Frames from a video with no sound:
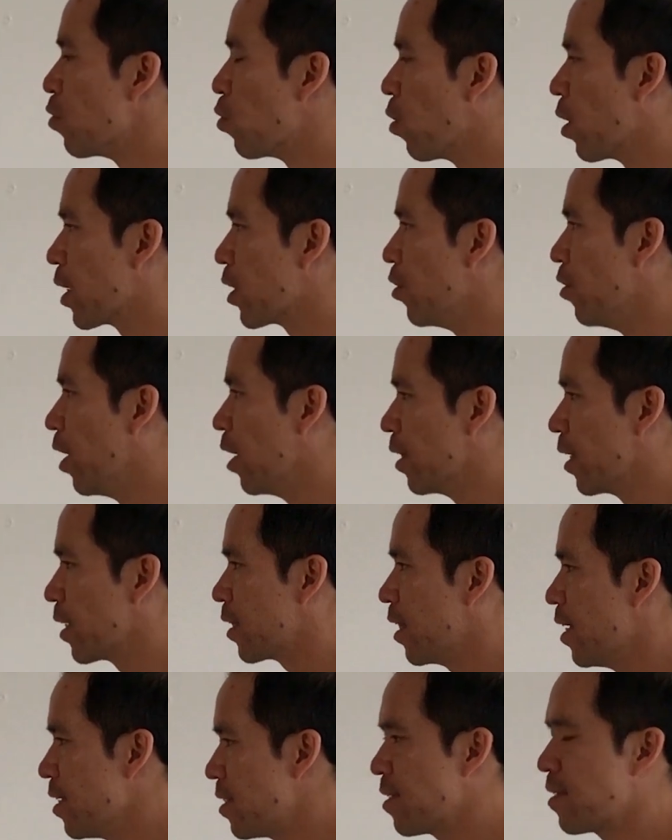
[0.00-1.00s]
you're walking around
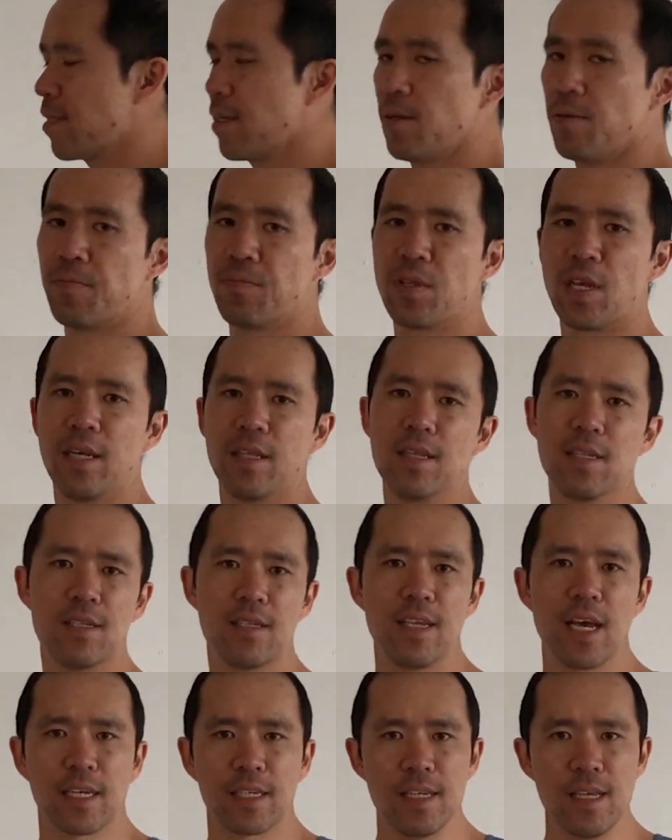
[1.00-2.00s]
like this, this
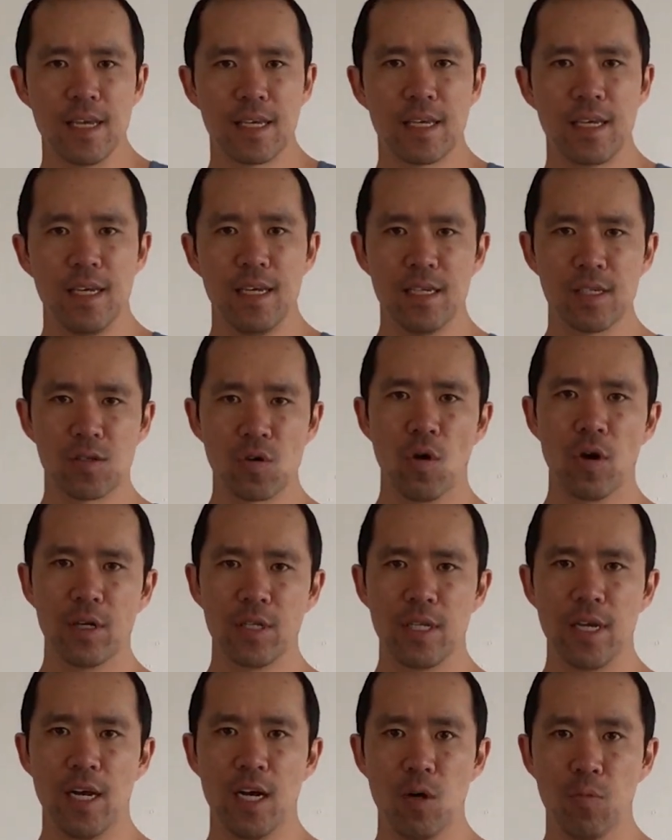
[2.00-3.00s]
technique is going
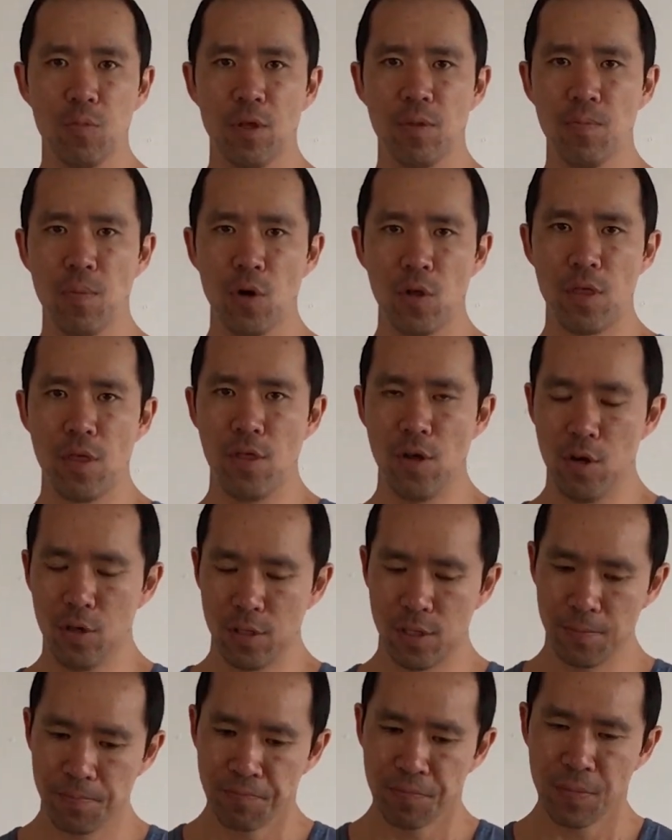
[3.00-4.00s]
to help with both of those.